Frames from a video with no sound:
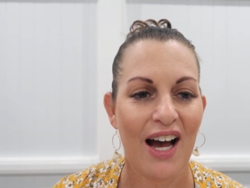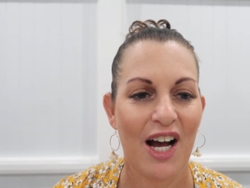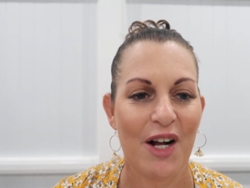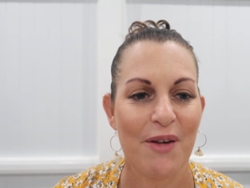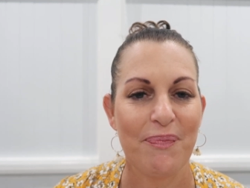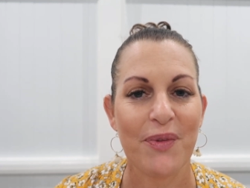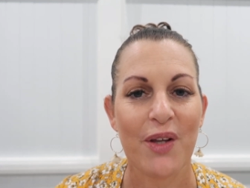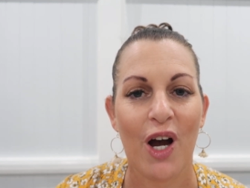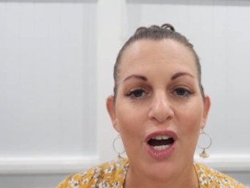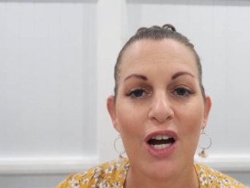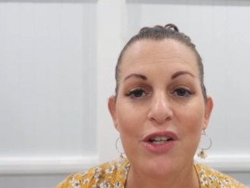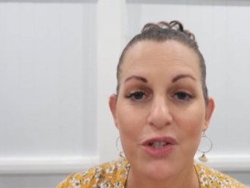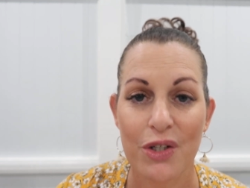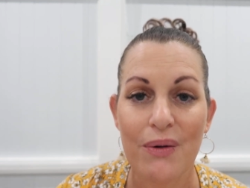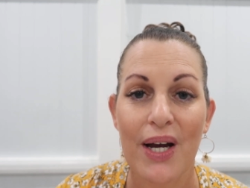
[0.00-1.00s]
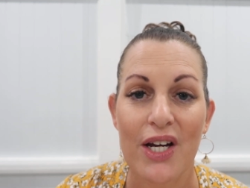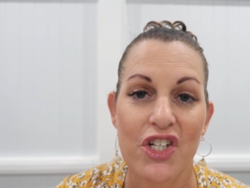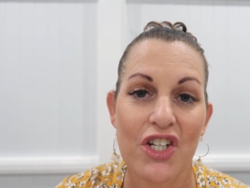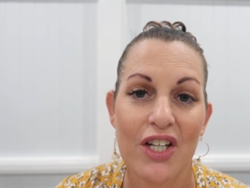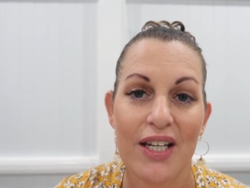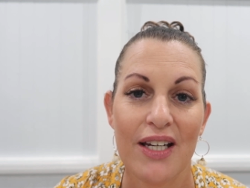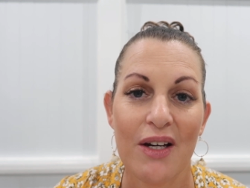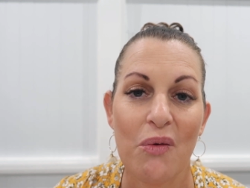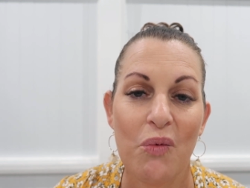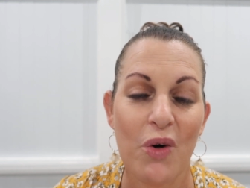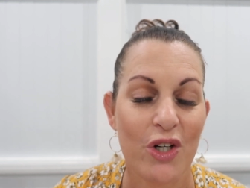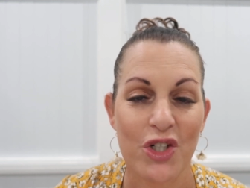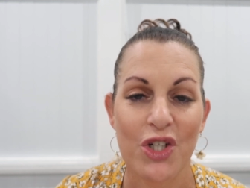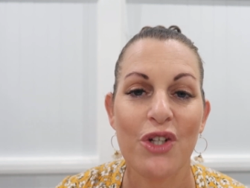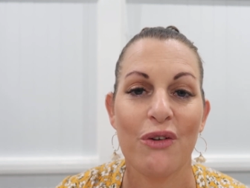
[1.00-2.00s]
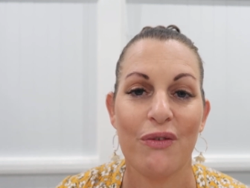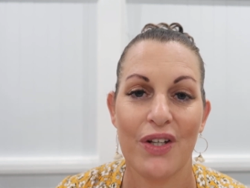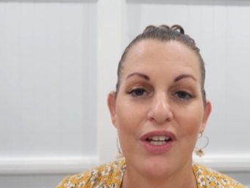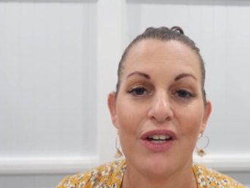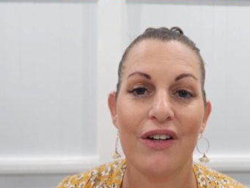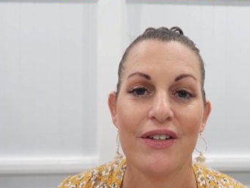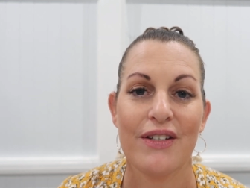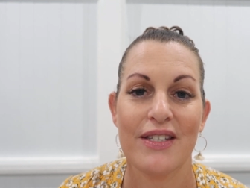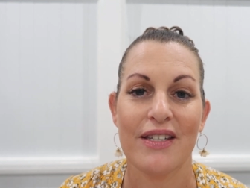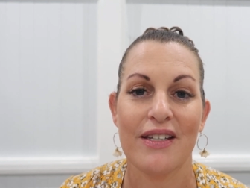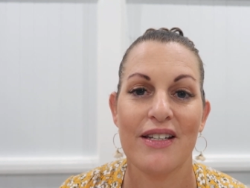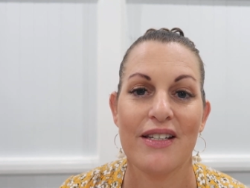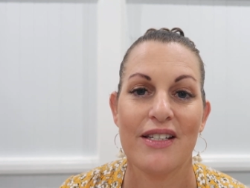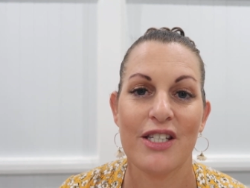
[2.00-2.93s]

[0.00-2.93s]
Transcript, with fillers: Um, I do actually watch your videos.